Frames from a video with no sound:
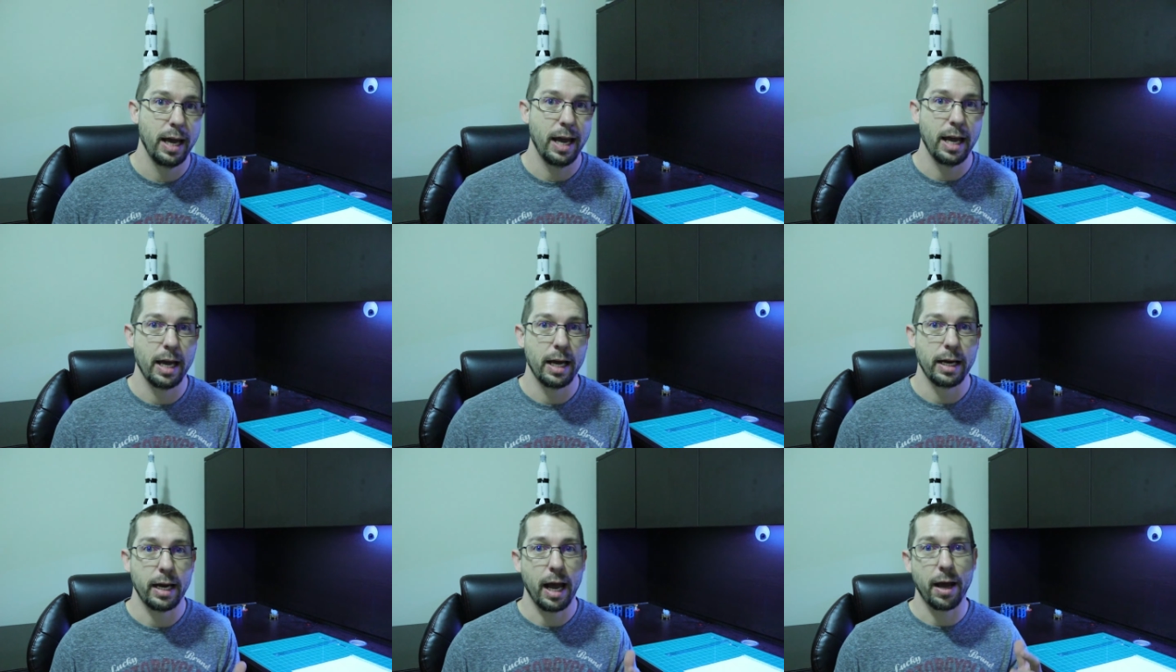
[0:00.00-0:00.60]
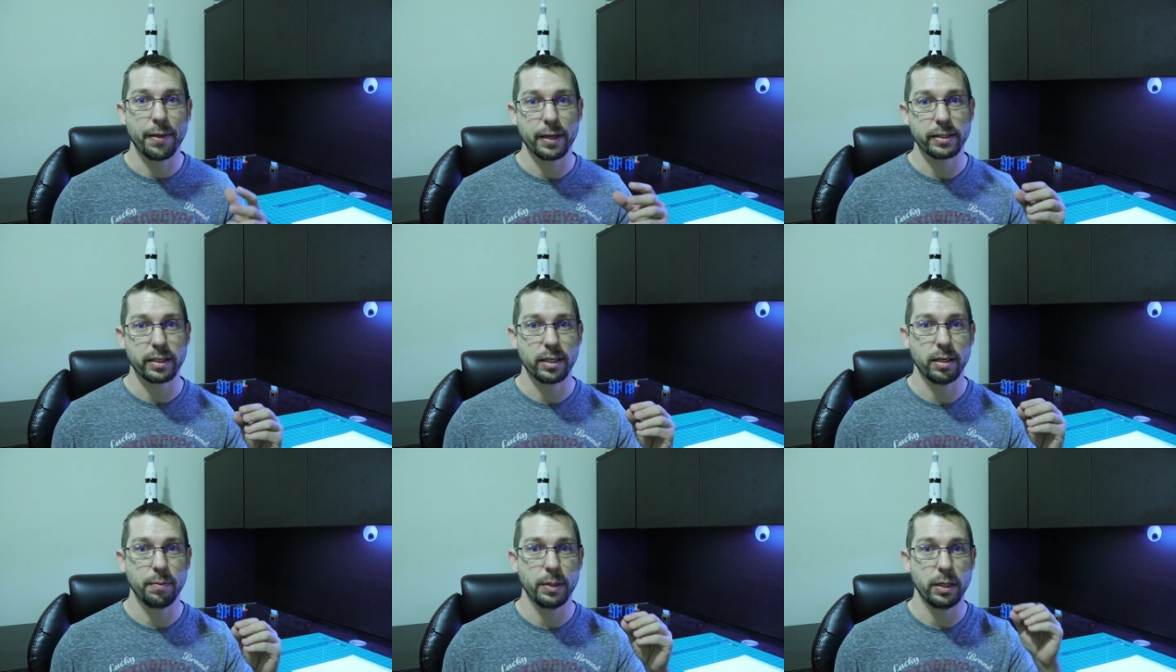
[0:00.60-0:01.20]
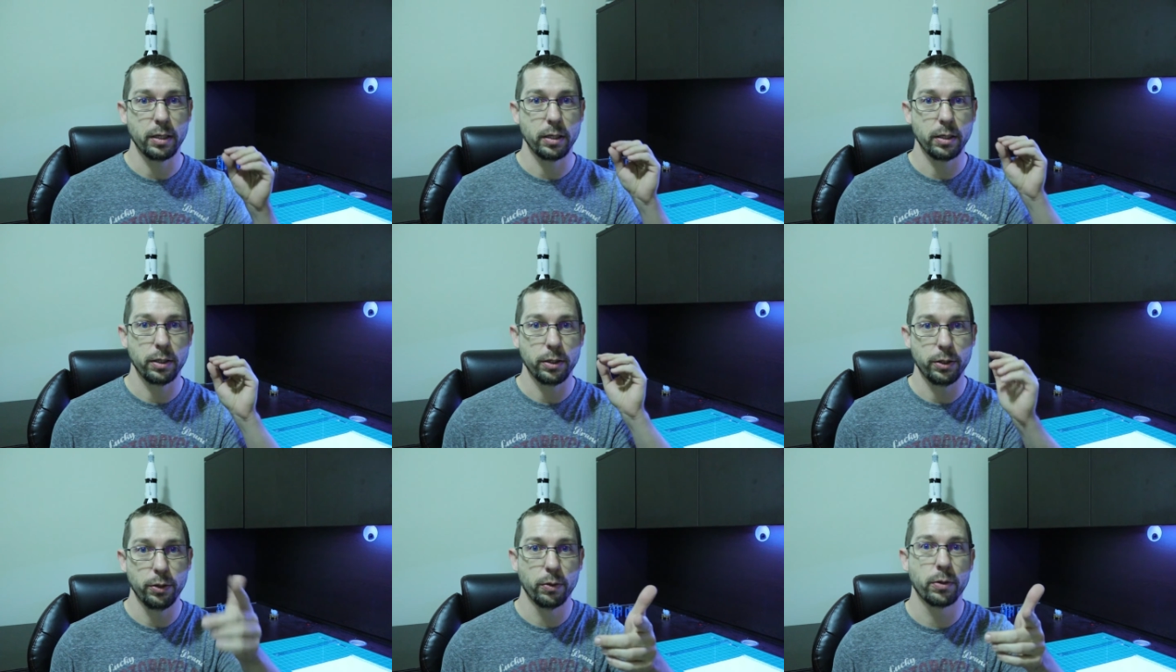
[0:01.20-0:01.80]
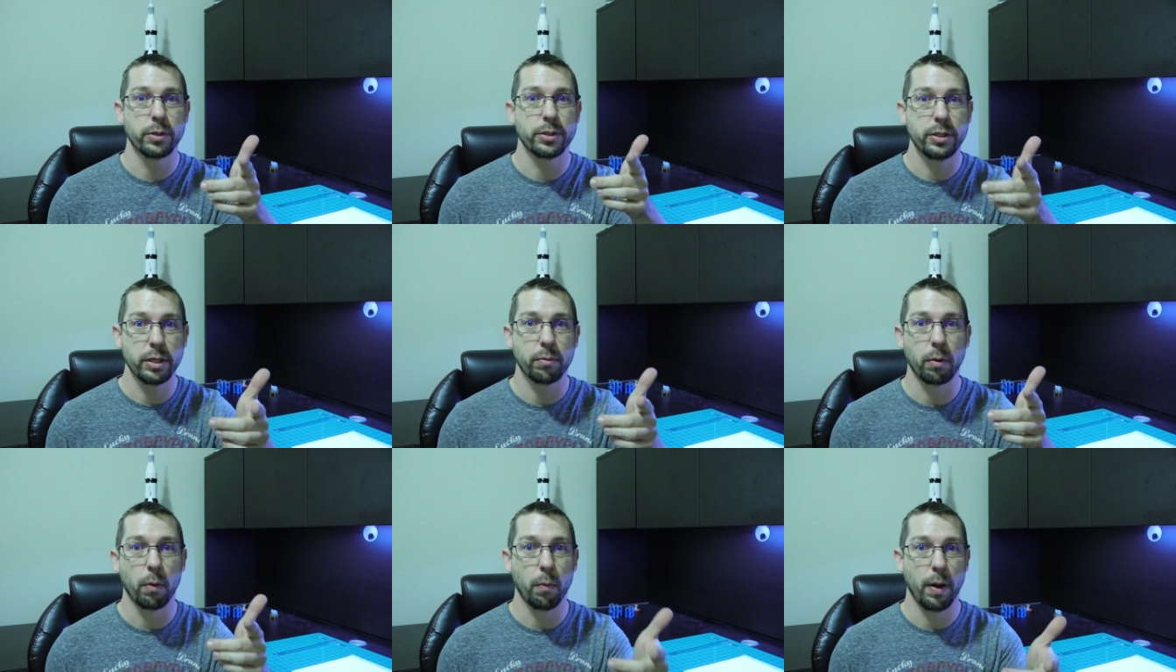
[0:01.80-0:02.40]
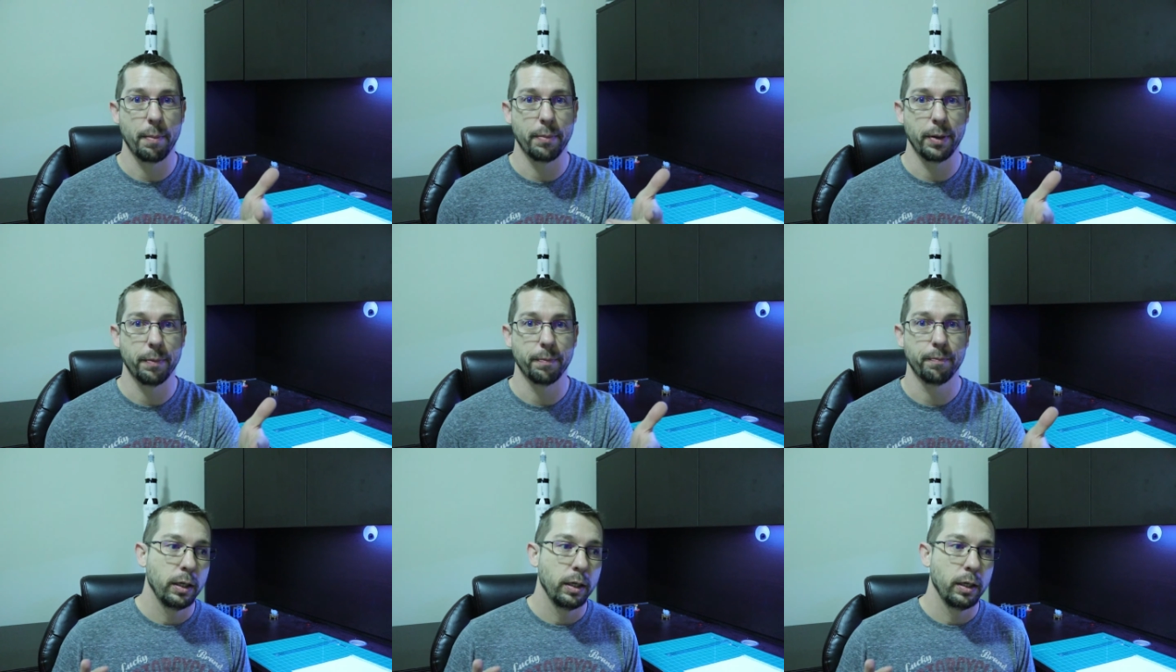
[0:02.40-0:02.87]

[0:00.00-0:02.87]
and how that's going to be your secret weapon.